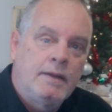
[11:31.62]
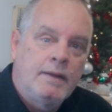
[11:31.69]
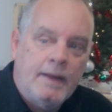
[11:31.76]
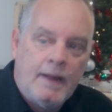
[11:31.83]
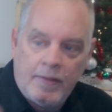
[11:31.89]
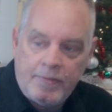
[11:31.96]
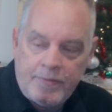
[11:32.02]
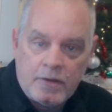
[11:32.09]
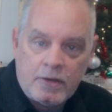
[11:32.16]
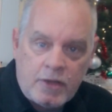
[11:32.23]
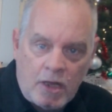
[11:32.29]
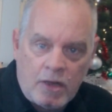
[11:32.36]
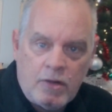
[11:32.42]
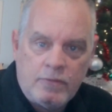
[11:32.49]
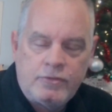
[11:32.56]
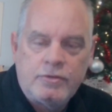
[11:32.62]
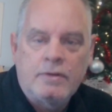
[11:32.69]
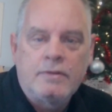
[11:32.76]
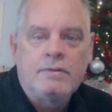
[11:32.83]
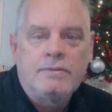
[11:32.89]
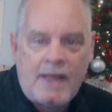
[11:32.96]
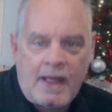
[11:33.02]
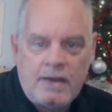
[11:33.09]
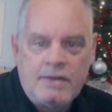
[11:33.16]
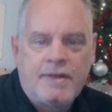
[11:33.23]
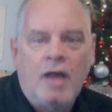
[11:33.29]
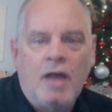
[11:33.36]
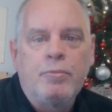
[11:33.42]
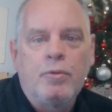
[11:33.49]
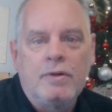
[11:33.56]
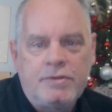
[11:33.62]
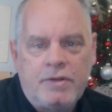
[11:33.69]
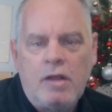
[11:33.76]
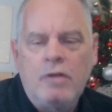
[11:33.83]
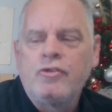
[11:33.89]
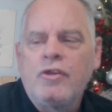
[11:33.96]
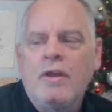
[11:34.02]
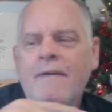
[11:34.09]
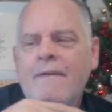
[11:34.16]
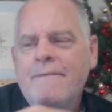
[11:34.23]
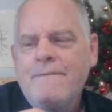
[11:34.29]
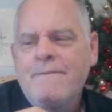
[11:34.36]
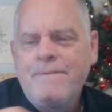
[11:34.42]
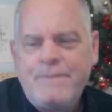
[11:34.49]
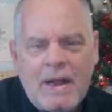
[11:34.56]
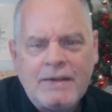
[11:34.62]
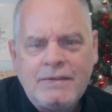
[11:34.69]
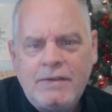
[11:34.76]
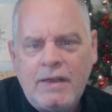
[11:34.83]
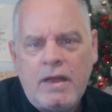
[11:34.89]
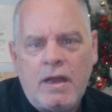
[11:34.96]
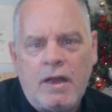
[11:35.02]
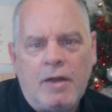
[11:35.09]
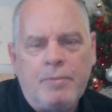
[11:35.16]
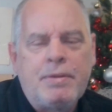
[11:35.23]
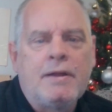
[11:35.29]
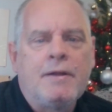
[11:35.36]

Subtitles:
how their coach, Dallas Cowboys coach, fucked it up